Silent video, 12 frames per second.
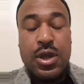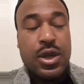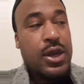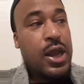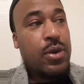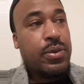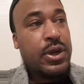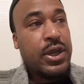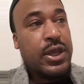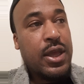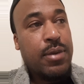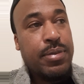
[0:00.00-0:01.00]
Now we
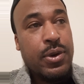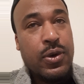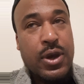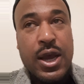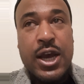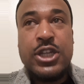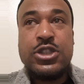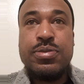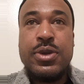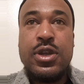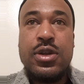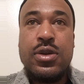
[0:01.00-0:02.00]
look at Bill
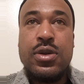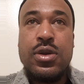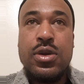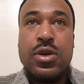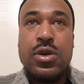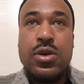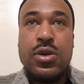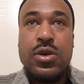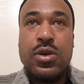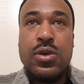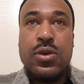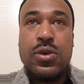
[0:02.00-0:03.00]
Cosby,
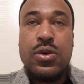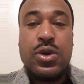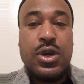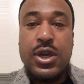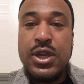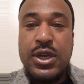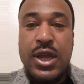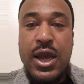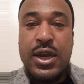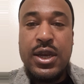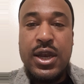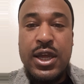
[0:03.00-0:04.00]
who could have
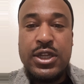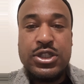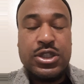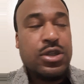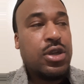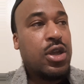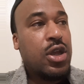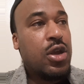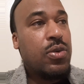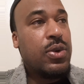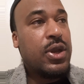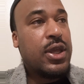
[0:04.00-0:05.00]
died a legend.
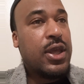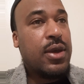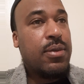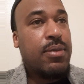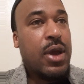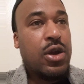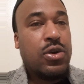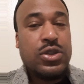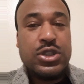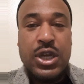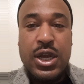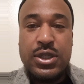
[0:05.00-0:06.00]
We look at Michael
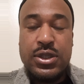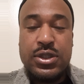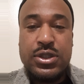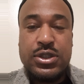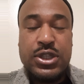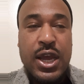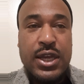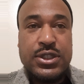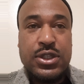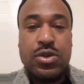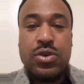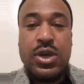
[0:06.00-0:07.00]

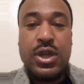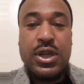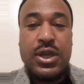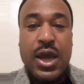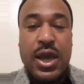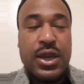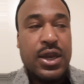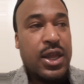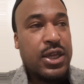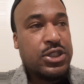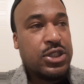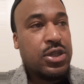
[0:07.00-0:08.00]
Jackson, who could have died a
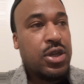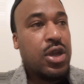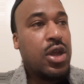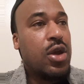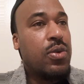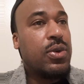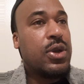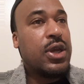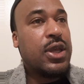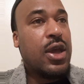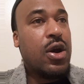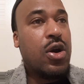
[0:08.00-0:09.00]
legend. We
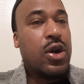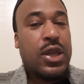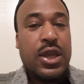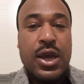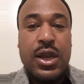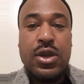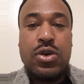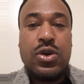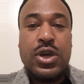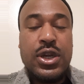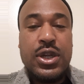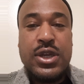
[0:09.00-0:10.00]
look at R. Kelly, who
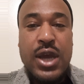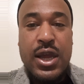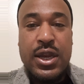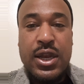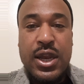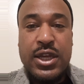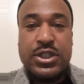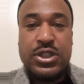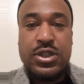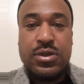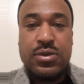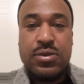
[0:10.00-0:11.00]
could have died a
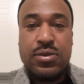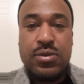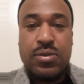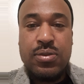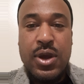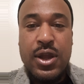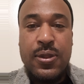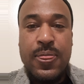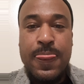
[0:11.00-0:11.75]
legend, right?